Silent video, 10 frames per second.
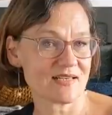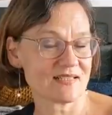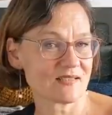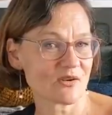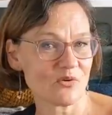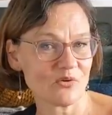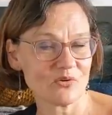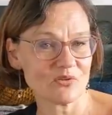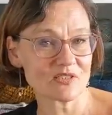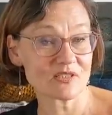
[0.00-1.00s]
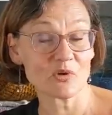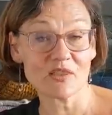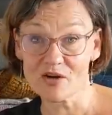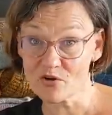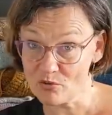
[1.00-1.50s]
test calls,
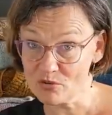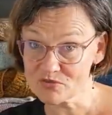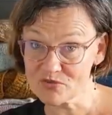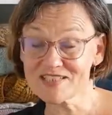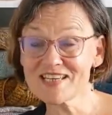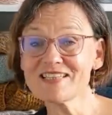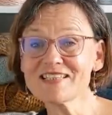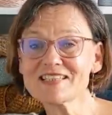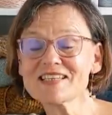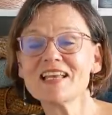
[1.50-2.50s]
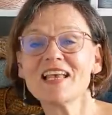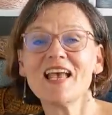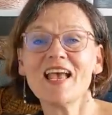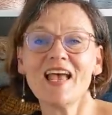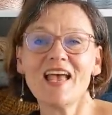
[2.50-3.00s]
when there are calls for tests,
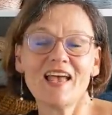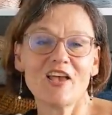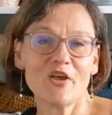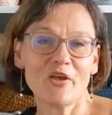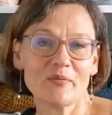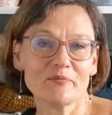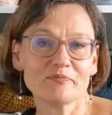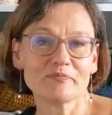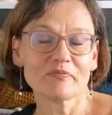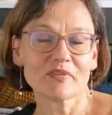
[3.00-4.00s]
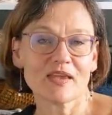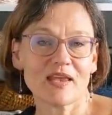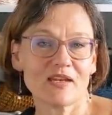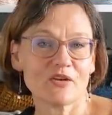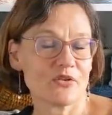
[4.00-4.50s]

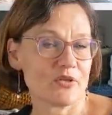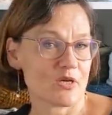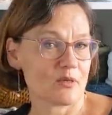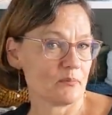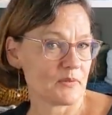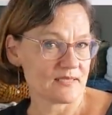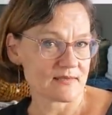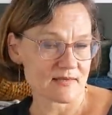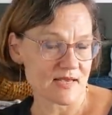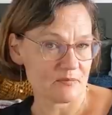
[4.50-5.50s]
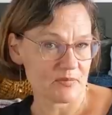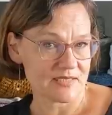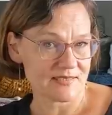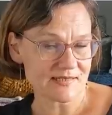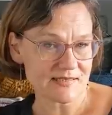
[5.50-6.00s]
and other bits and
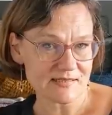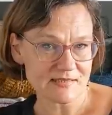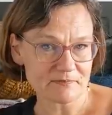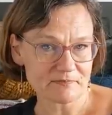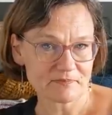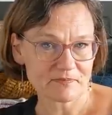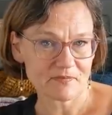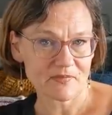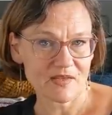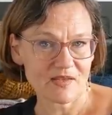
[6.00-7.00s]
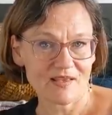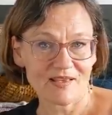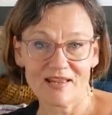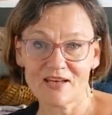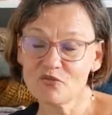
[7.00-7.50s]
pieces.
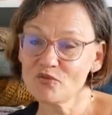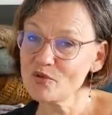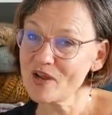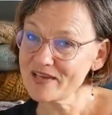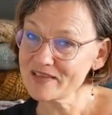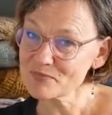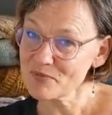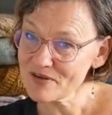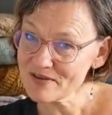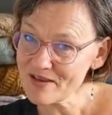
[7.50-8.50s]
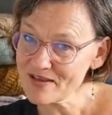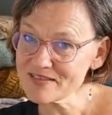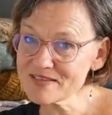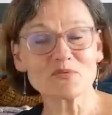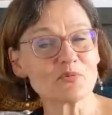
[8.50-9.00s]
And if you like this
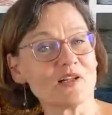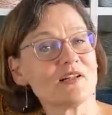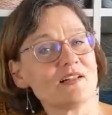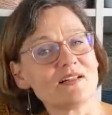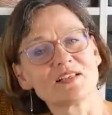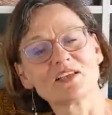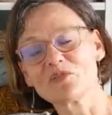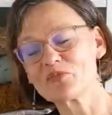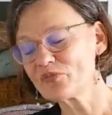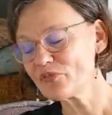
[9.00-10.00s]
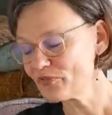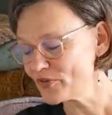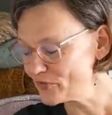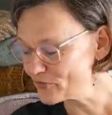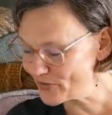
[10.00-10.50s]
podcast, well, you
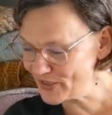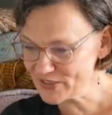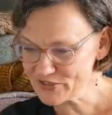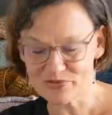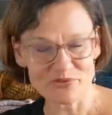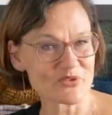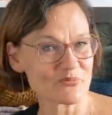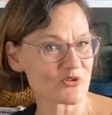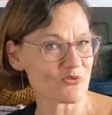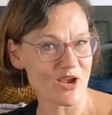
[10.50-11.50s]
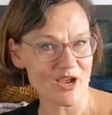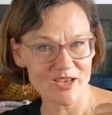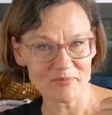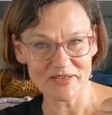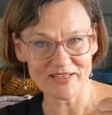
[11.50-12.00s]
feel free to
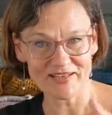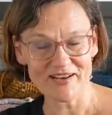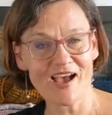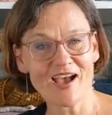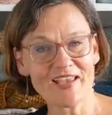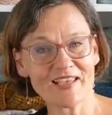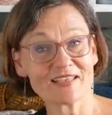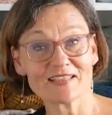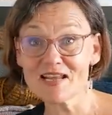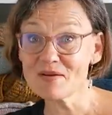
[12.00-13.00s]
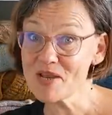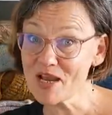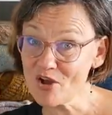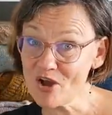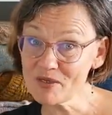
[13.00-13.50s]
subscribe and hit like, send me
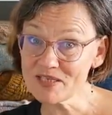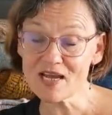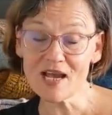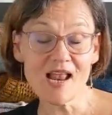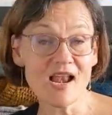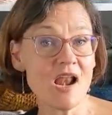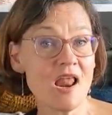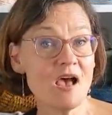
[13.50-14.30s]
a comment. I